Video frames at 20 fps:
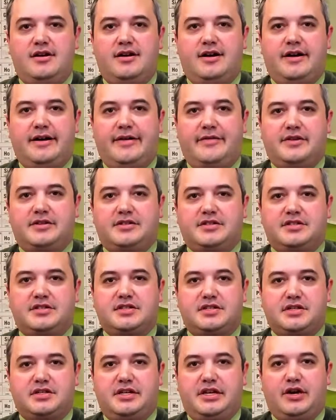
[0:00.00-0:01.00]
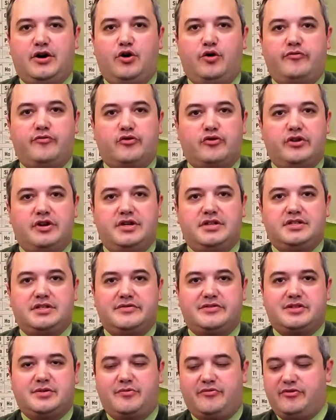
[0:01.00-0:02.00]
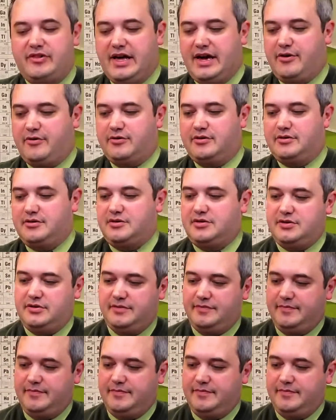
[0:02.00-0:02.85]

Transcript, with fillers: Uh, this is the ovaries of some flowers.